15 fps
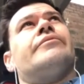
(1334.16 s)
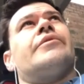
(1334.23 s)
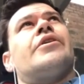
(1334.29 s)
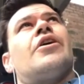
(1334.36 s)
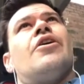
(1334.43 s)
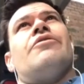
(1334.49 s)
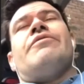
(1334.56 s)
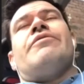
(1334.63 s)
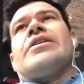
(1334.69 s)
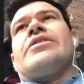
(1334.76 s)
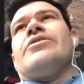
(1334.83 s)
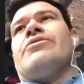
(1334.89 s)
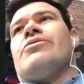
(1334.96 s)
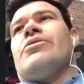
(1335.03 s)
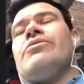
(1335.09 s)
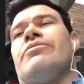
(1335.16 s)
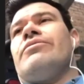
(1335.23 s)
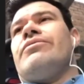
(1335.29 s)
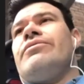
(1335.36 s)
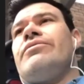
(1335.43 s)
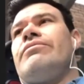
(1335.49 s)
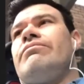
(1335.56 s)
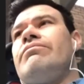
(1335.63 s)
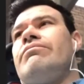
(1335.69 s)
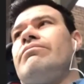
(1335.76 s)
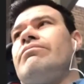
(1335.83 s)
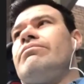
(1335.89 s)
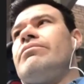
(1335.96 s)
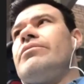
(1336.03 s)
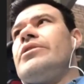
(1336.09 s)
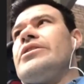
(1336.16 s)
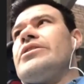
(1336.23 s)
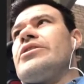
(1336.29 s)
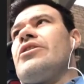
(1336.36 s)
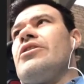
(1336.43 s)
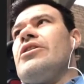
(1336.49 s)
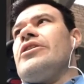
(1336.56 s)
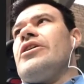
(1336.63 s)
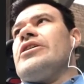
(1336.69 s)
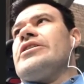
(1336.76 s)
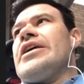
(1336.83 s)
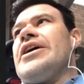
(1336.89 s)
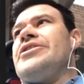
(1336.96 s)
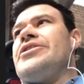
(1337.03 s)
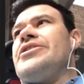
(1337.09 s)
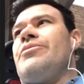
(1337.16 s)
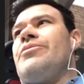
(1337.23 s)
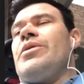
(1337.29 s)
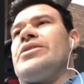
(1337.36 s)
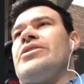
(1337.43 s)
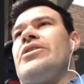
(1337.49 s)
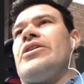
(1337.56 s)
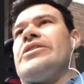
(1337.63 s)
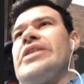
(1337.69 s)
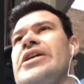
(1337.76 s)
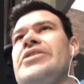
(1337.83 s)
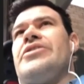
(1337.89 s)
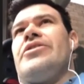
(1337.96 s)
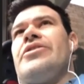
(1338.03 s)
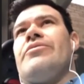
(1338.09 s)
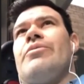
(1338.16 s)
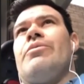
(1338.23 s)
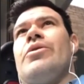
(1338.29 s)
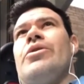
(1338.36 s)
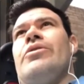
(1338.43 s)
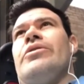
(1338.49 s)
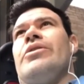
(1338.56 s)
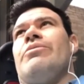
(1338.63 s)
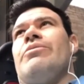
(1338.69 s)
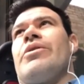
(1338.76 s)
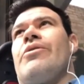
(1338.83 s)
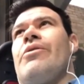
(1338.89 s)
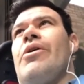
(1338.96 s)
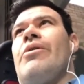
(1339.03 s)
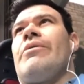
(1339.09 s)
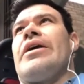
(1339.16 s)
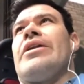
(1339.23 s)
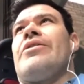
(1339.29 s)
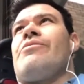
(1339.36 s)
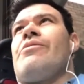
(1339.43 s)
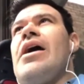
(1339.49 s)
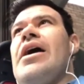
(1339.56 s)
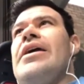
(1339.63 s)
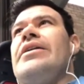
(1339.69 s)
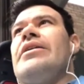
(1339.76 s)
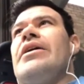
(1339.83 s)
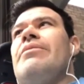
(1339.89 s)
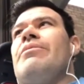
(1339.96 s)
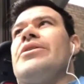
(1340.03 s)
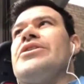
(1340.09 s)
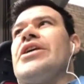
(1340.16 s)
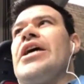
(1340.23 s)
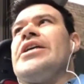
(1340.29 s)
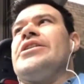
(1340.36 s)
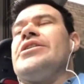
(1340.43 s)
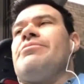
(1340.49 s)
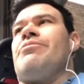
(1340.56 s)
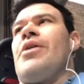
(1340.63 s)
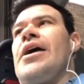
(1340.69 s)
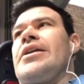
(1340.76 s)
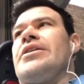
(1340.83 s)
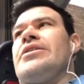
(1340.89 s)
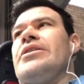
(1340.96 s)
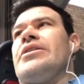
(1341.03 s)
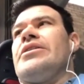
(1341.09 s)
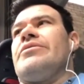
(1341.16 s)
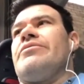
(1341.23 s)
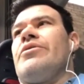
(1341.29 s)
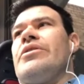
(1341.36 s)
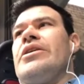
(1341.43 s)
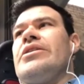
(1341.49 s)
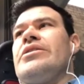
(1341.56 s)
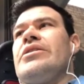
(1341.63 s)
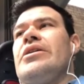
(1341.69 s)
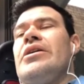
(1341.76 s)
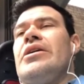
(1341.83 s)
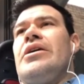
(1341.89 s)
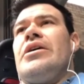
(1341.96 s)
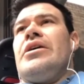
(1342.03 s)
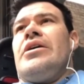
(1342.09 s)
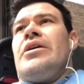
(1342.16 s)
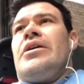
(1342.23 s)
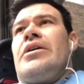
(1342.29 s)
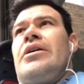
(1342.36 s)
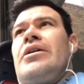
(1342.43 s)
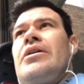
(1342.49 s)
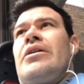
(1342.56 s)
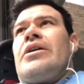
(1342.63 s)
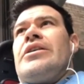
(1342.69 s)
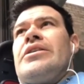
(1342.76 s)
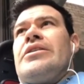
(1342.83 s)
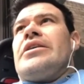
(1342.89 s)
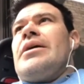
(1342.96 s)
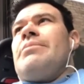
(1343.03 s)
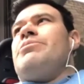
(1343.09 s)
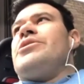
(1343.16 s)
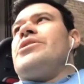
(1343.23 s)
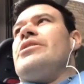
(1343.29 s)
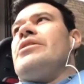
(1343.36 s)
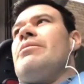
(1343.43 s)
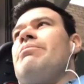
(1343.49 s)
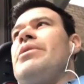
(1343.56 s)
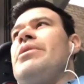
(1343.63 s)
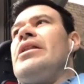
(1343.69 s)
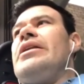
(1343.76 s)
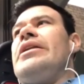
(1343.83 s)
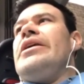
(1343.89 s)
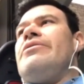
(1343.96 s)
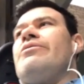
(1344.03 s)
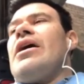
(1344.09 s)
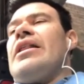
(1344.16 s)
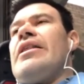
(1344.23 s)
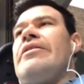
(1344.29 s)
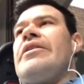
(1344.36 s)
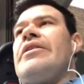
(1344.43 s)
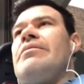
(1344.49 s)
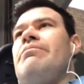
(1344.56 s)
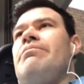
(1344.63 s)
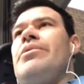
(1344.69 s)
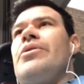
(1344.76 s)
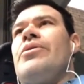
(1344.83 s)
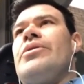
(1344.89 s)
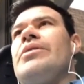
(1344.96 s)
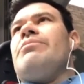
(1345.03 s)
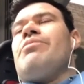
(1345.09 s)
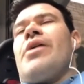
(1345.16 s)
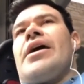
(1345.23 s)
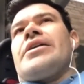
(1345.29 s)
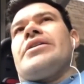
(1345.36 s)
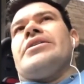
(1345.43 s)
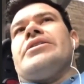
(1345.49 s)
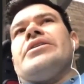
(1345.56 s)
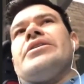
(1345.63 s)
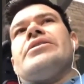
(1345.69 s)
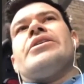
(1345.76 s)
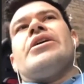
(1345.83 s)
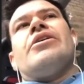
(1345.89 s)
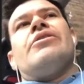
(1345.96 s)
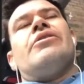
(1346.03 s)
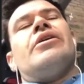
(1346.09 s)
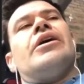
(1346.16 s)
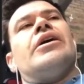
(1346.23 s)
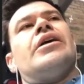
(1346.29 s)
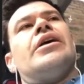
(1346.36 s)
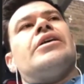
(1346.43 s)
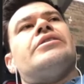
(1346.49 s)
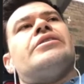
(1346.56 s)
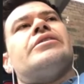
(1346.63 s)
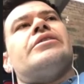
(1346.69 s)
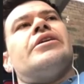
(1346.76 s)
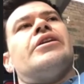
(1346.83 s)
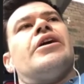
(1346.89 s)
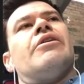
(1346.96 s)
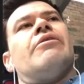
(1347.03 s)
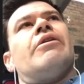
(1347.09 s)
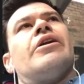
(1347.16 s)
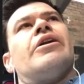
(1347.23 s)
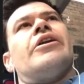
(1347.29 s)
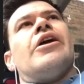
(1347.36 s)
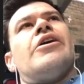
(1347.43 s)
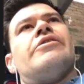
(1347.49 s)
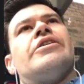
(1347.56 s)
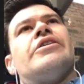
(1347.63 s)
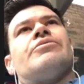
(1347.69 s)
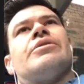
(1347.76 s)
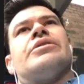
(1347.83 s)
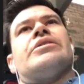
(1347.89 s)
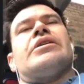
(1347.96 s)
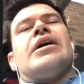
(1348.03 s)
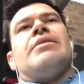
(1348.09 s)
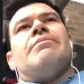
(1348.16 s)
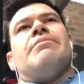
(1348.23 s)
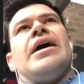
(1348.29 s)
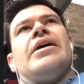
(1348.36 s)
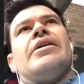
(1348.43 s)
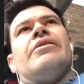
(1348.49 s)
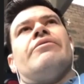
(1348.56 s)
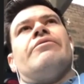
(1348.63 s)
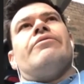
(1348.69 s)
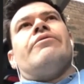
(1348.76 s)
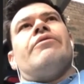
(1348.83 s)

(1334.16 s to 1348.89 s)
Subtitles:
cofactor of this colonization and westernization of a world, that we're growing at a rate and we're changing practices for this consumption ability rather than building practices. So it's and I know this one's come out of